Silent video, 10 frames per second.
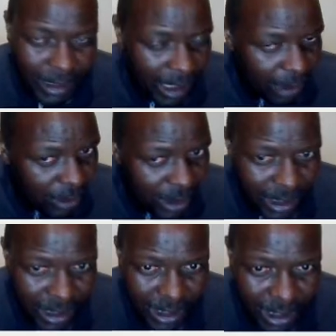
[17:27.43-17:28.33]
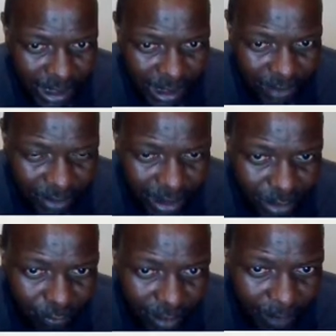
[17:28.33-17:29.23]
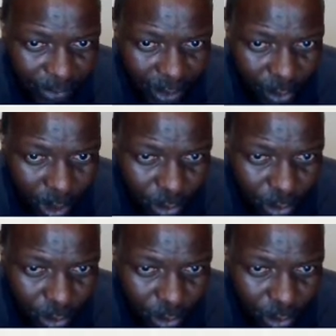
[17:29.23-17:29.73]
I don't think there's anything difficult so far. What